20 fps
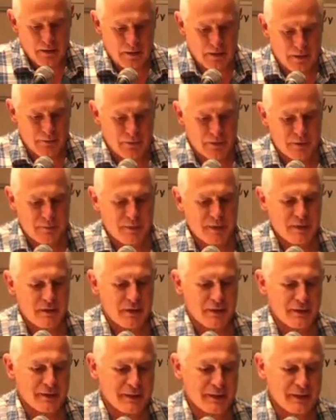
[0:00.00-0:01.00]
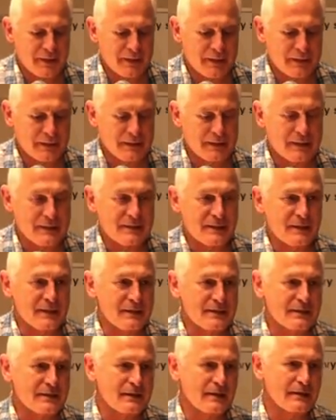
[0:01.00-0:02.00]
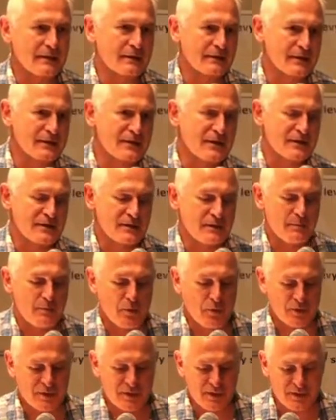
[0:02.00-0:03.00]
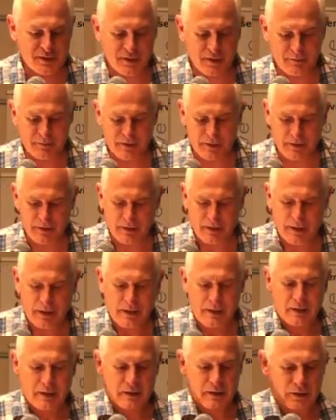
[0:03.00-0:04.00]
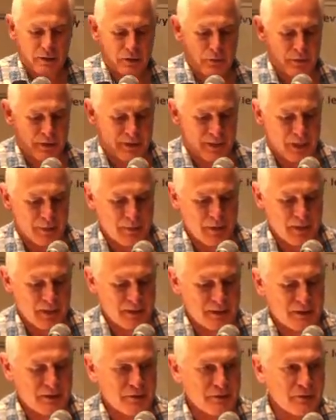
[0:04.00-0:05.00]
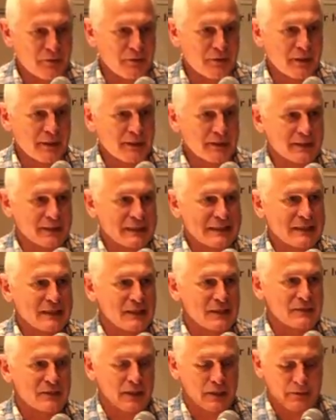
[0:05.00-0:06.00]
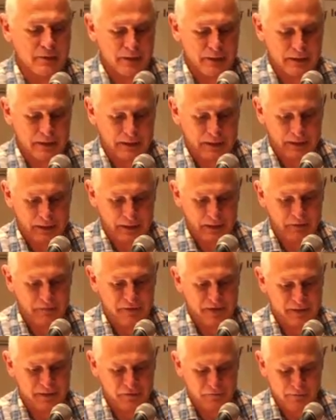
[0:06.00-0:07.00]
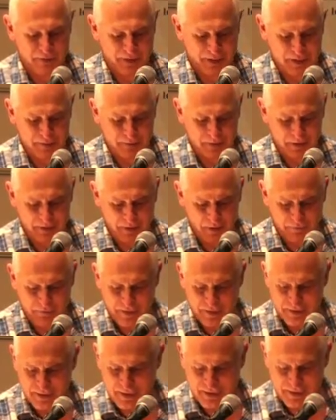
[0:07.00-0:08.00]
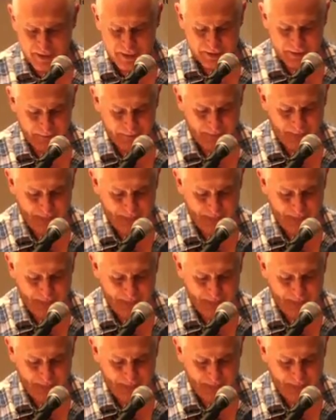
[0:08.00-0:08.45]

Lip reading: I will speak on disease and support systems to enable us to increase our effective management of this disease.